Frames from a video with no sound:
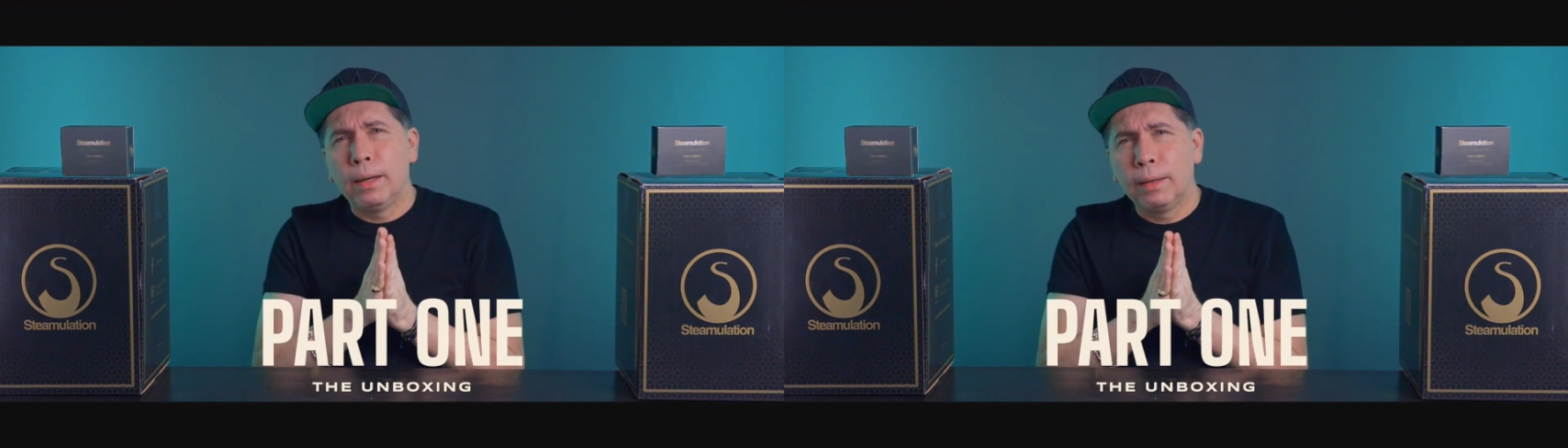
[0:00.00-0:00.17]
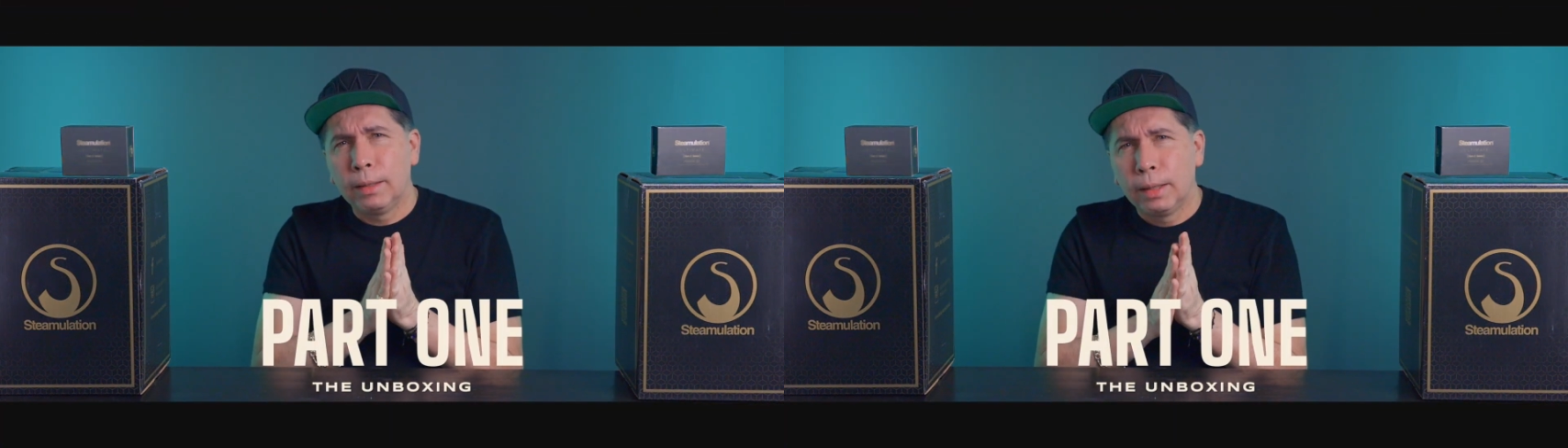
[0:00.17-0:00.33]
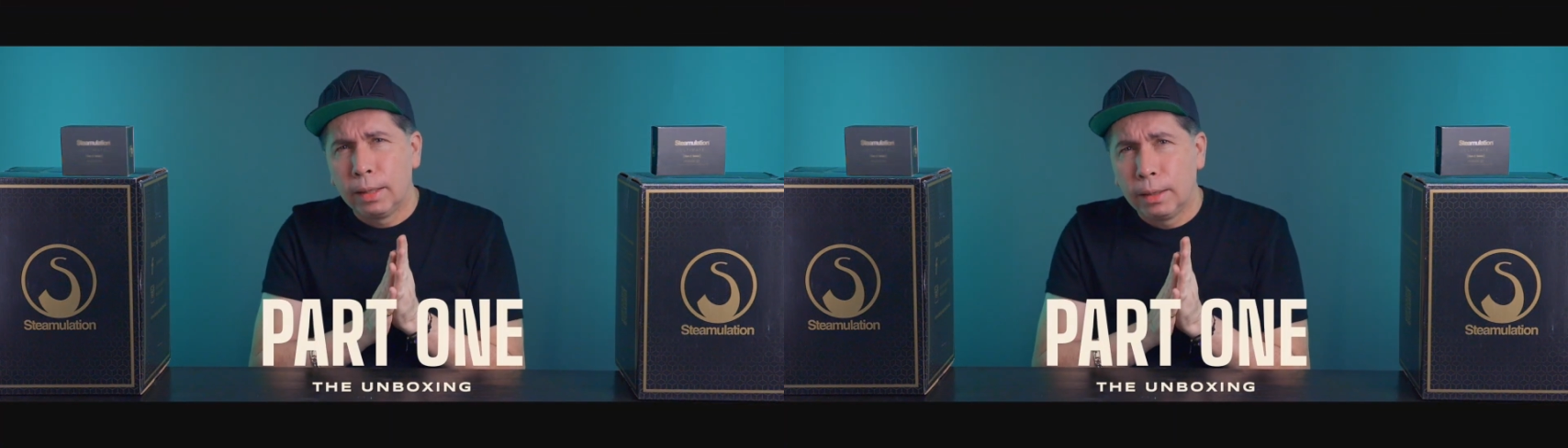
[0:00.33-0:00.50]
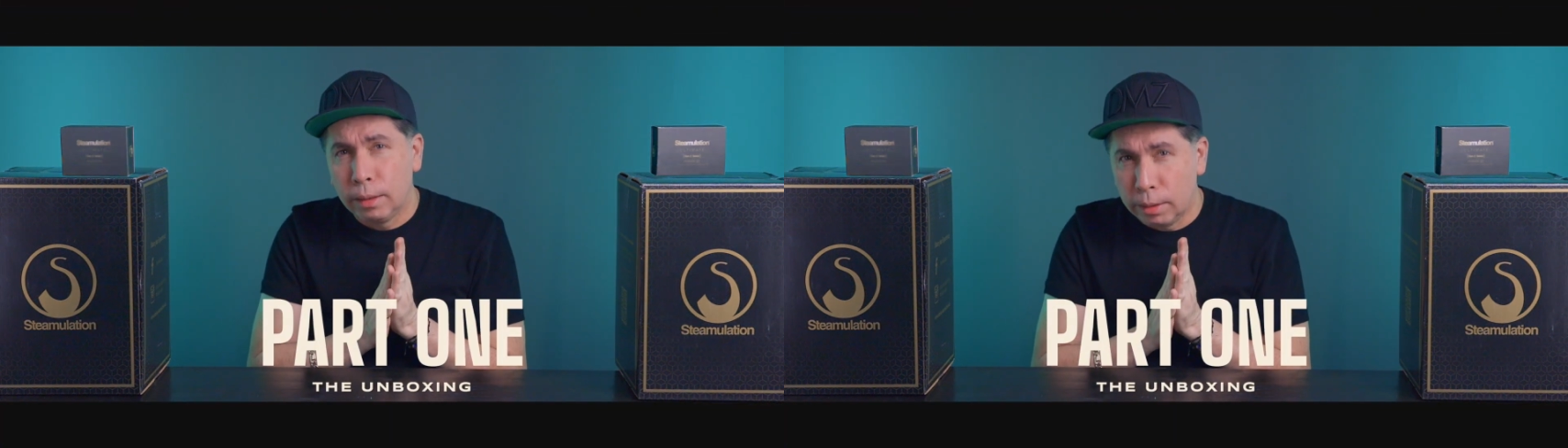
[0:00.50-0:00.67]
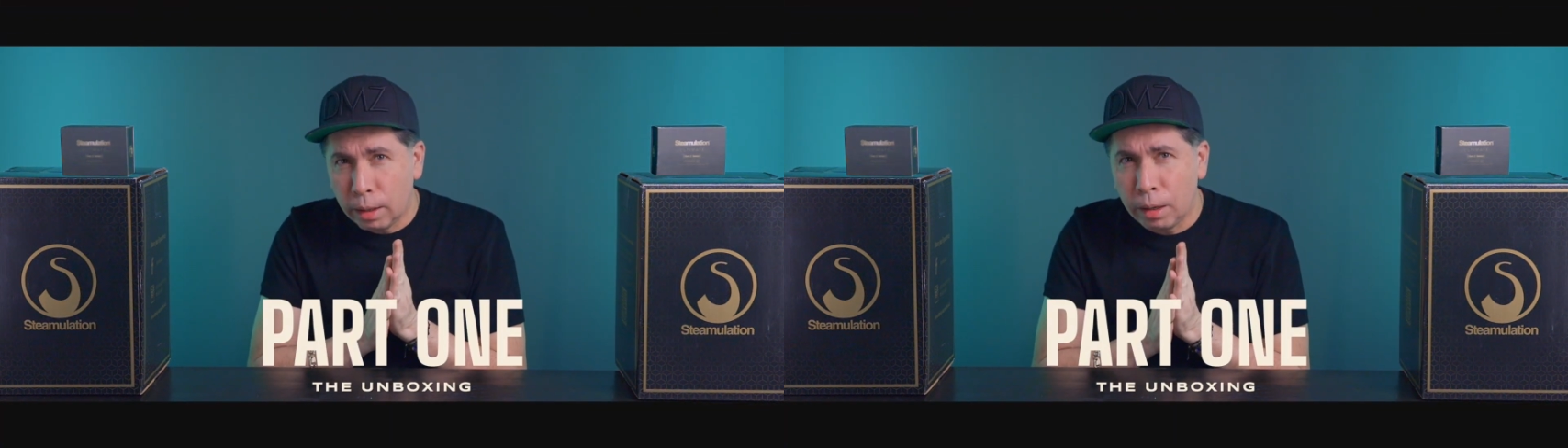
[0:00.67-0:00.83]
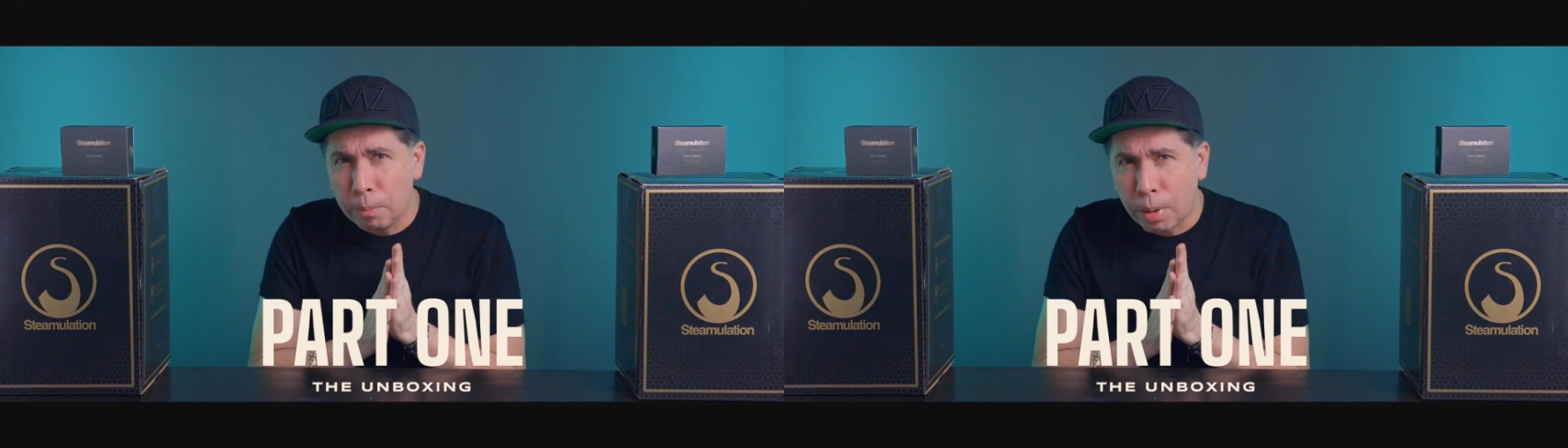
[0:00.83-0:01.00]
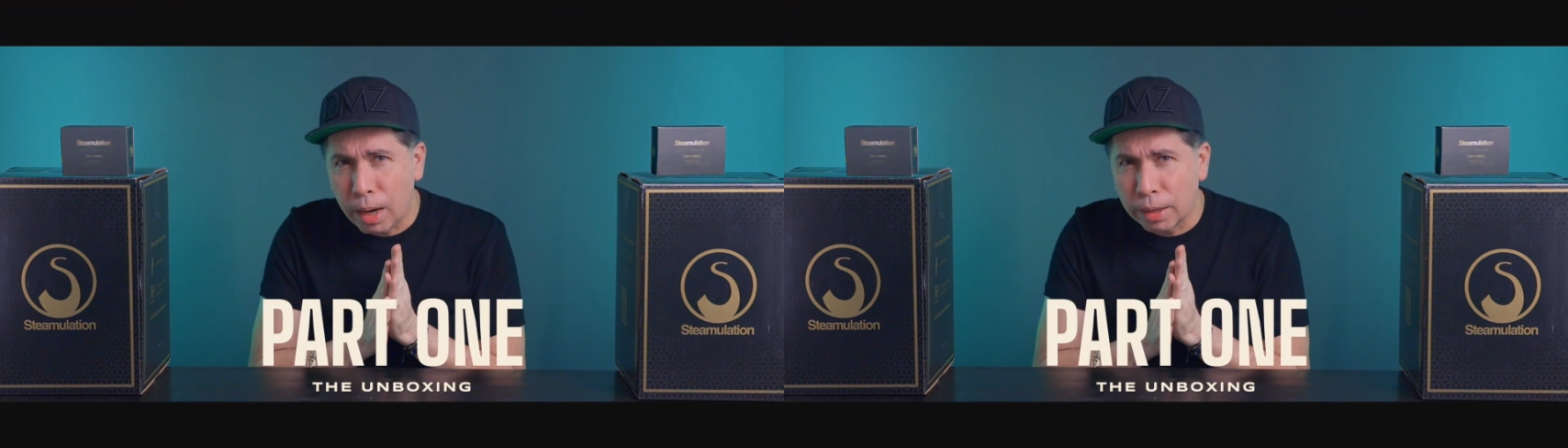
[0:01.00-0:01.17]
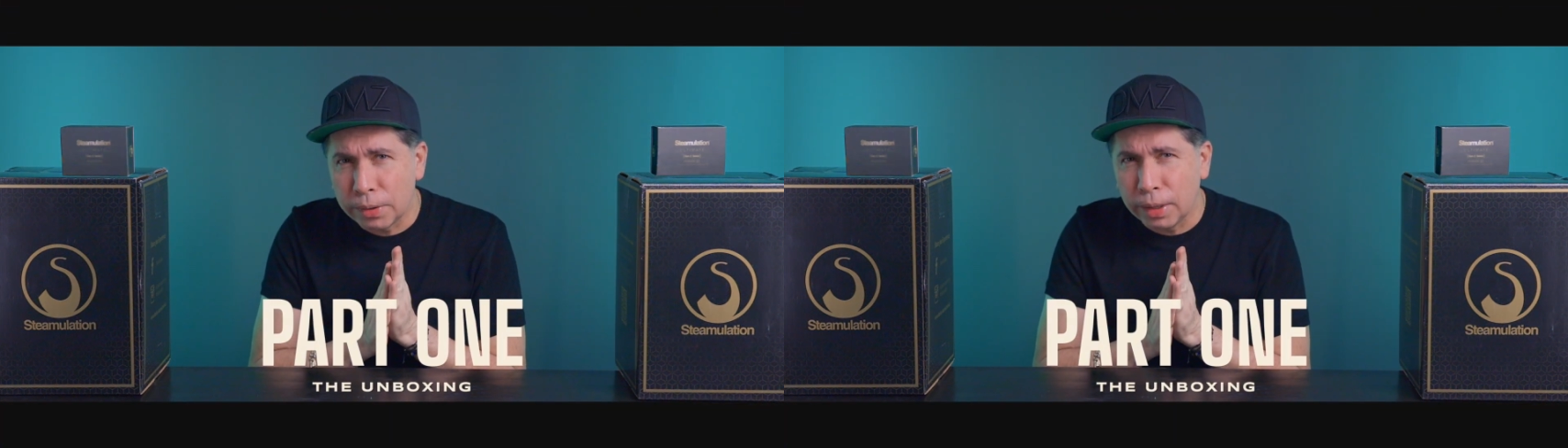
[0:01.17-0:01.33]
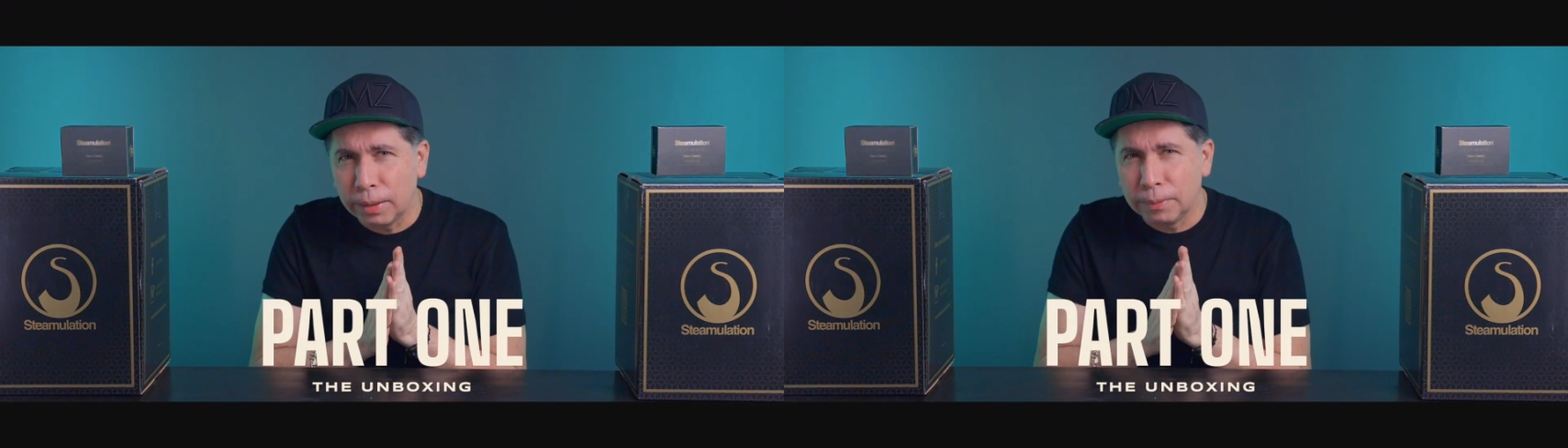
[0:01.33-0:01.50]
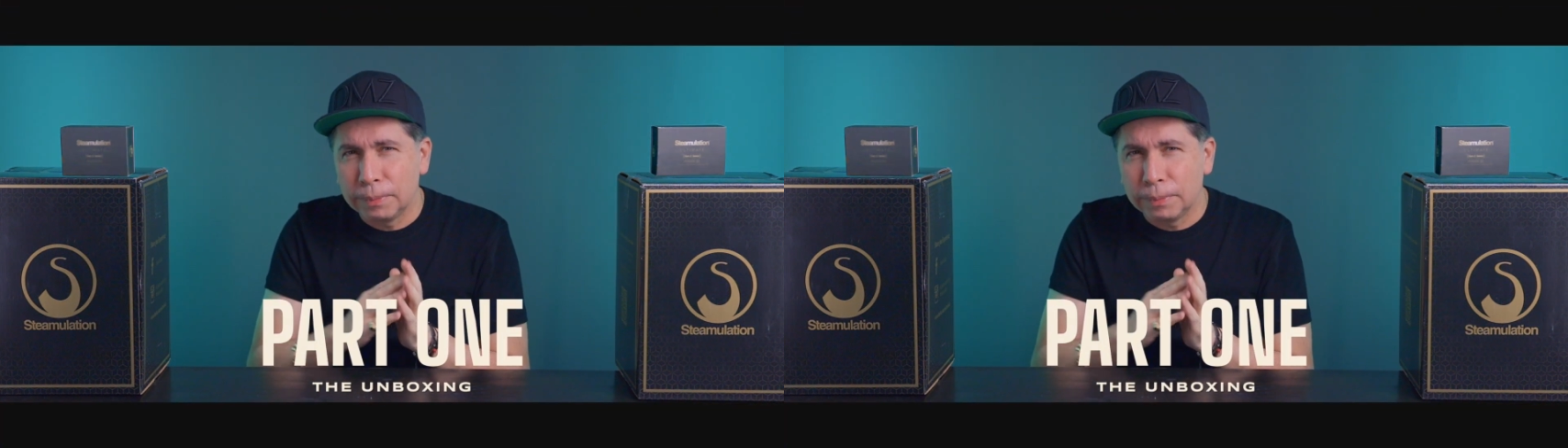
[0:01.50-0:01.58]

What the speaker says: the unboxing.